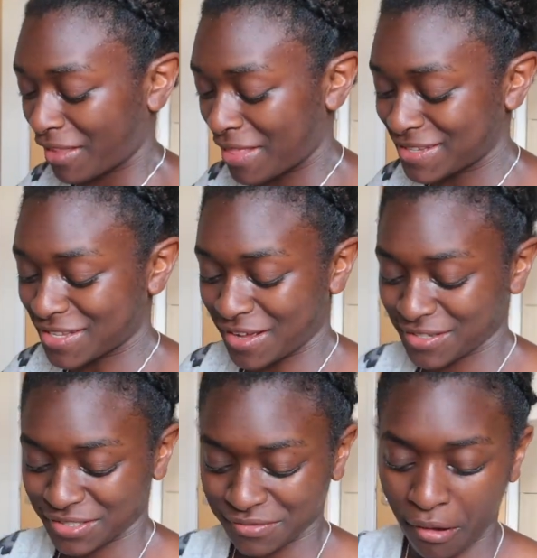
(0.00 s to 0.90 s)
that
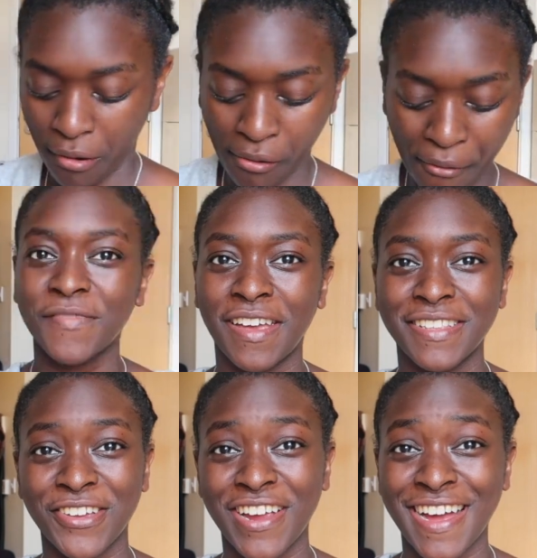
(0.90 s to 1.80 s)
sucks.
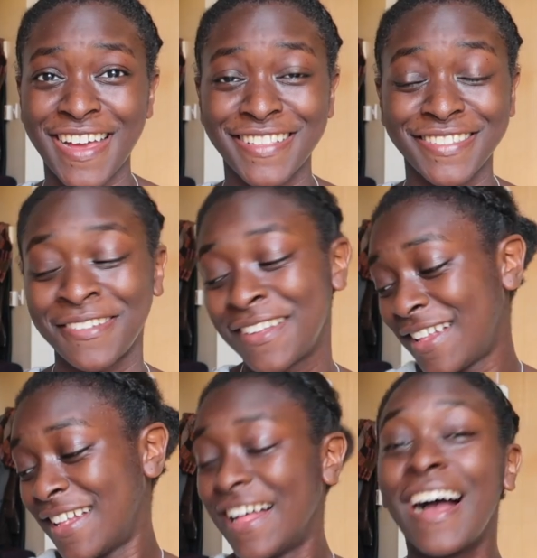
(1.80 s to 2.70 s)
Alright, sorry guys,
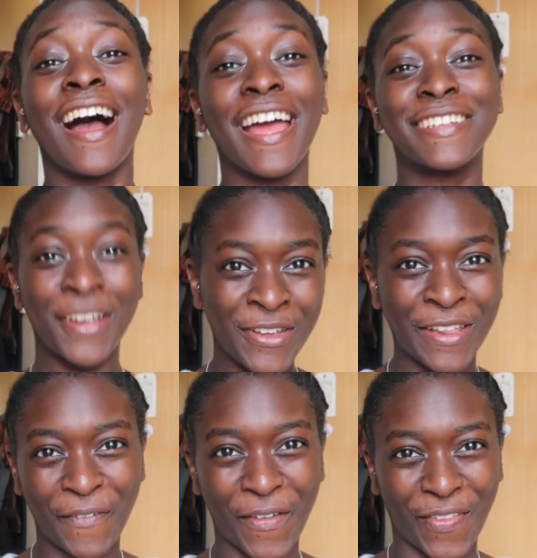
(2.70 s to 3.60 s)
I
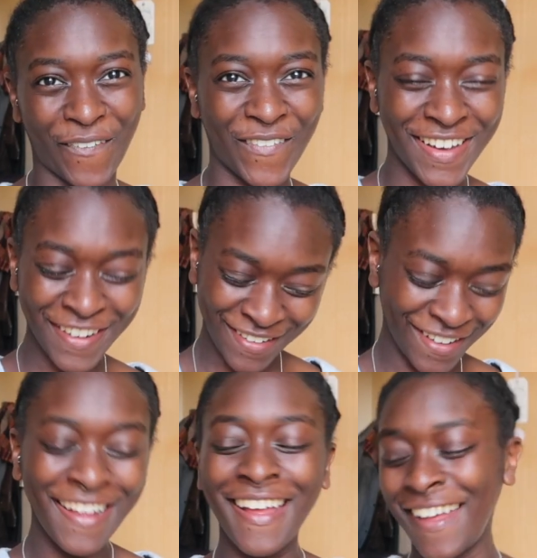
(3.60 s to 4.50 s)
totally failed that one.
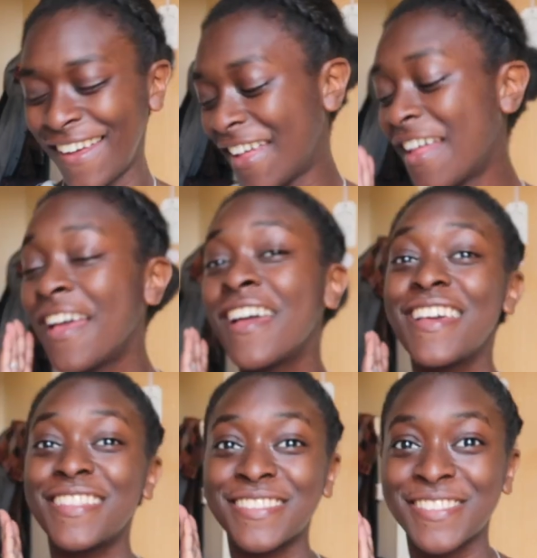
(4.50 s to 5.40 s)

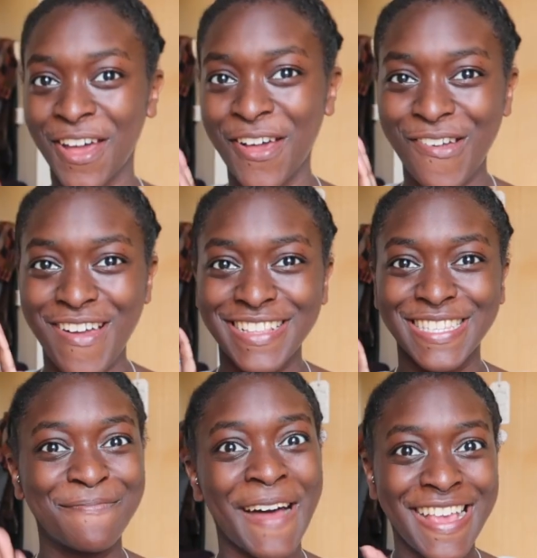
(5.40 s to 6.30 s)
It's so
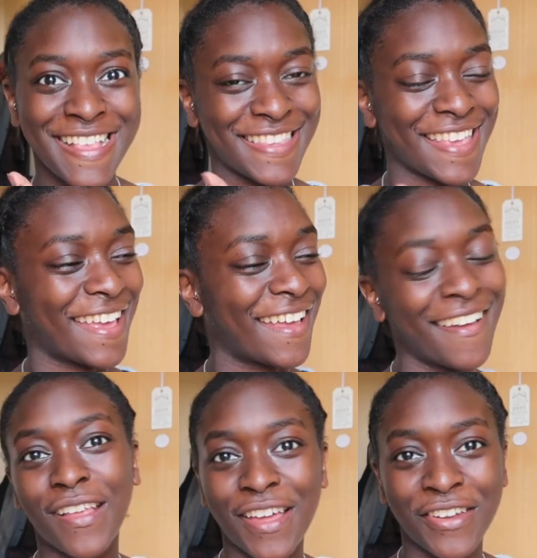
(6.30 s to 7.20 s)

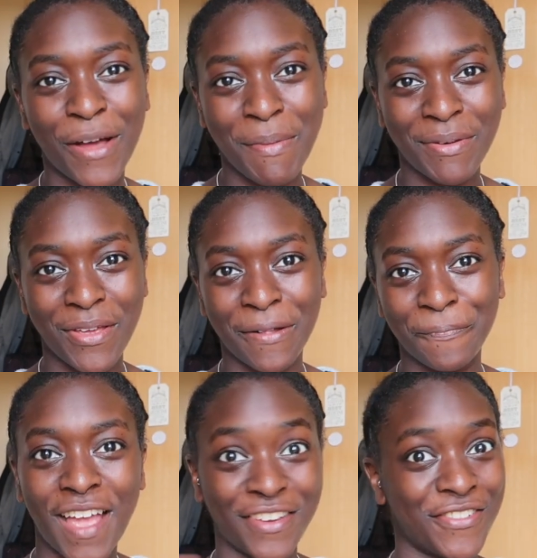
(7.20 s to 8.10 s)
spicy. I don't know how people do it.
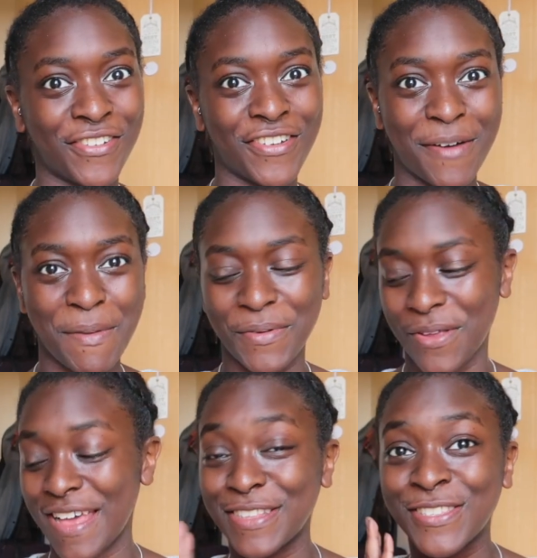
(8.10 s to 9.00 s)
I do not know how people
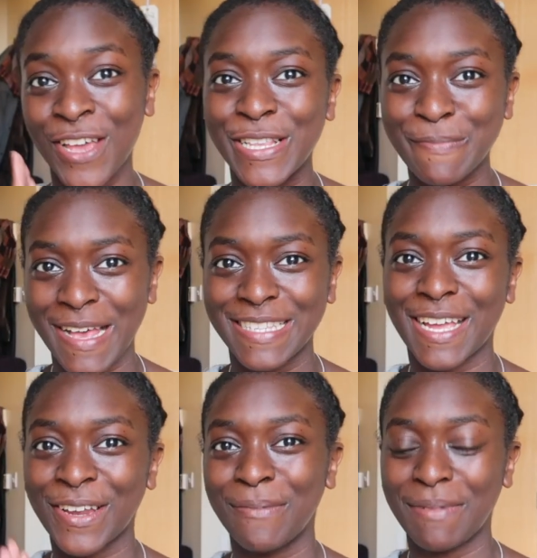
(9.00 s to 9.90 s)
do it. It's so spicy.
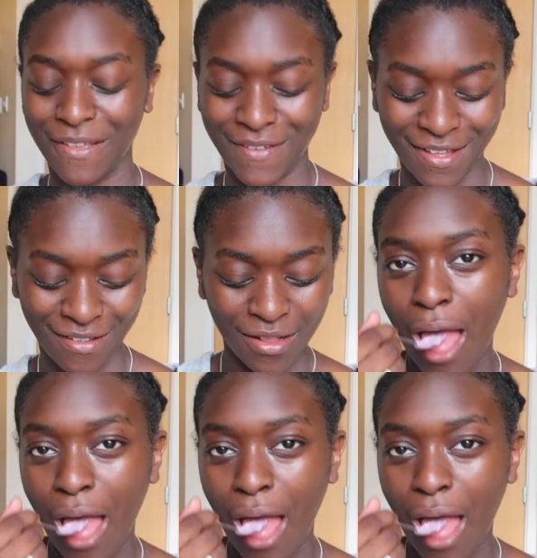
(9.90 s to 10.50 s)
I cannot believe it.